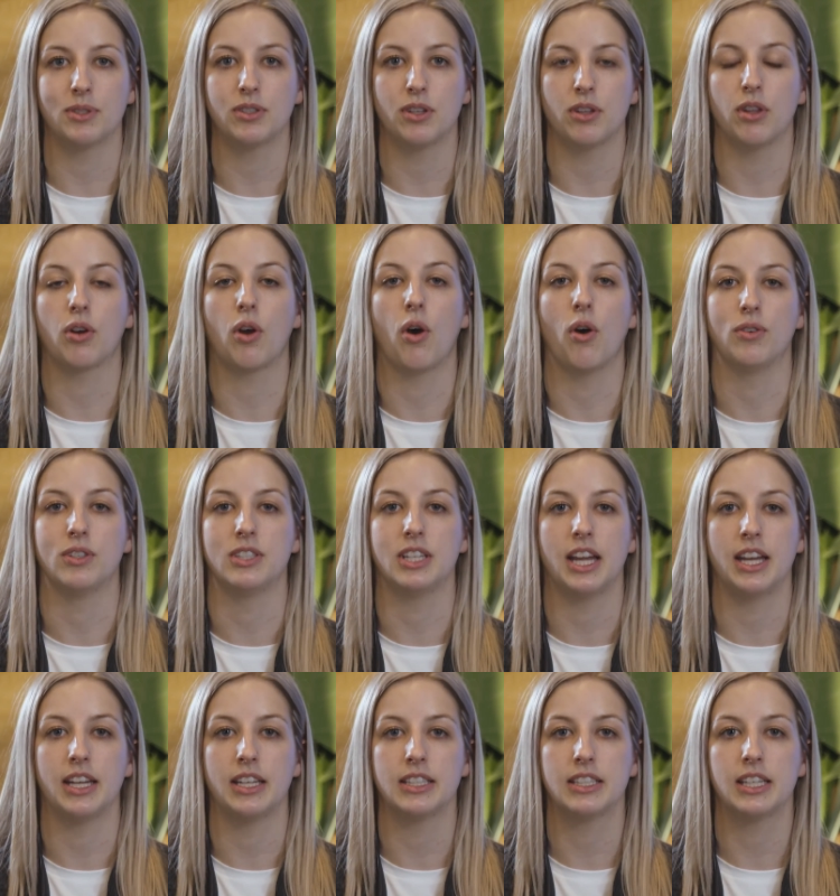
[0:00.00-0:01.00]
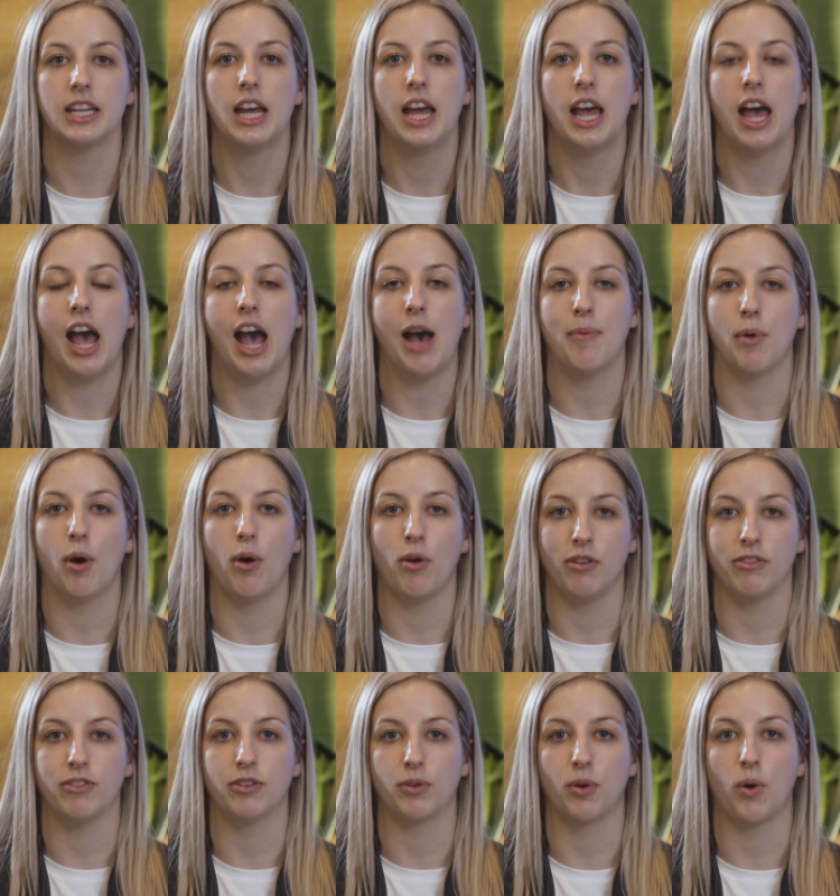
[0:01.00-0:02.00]
to the content
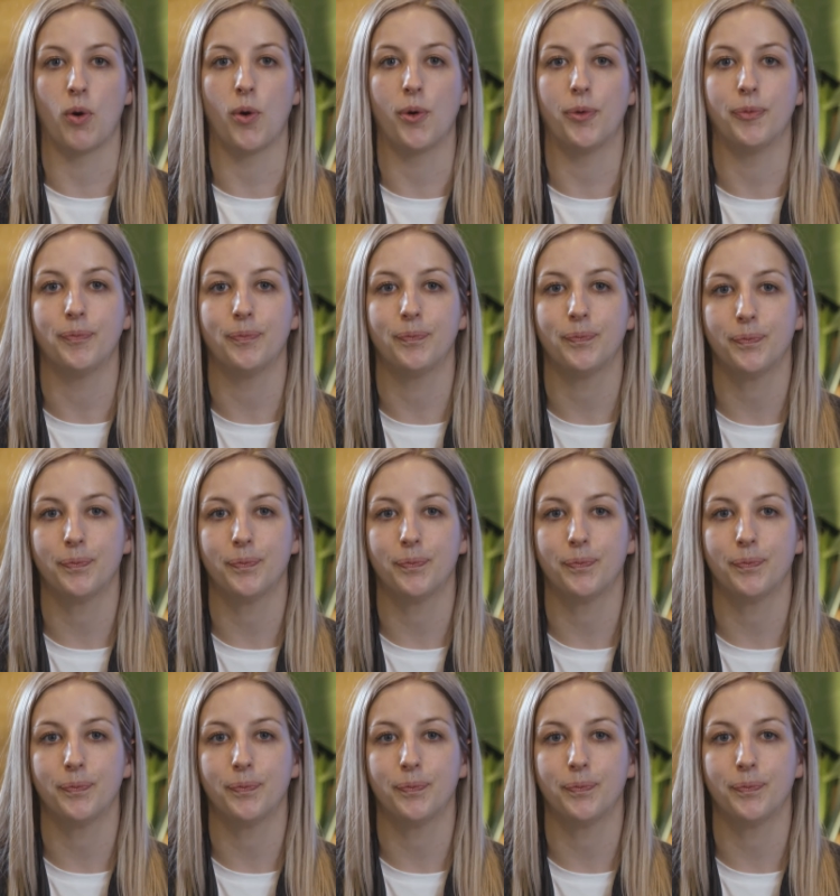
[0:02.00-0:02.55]
overall.